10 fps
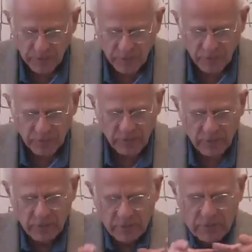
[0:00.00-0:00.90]
So the
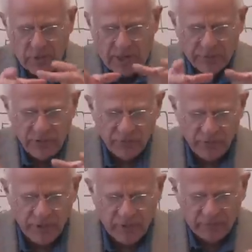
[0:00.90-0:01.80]
concrete
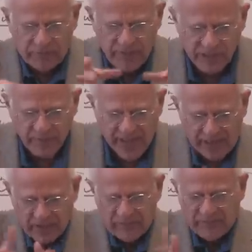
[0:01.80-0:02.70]
real feeds
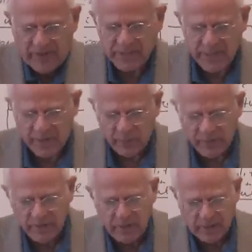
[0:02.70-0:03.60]
back and affects how
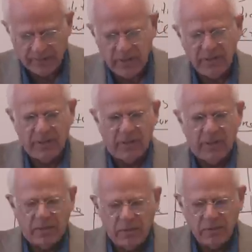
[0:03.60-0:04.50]
we think. I mean,
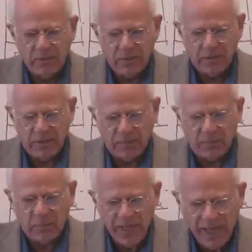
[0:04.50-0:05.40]

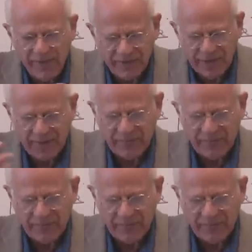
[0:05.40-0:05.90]
what do we have now?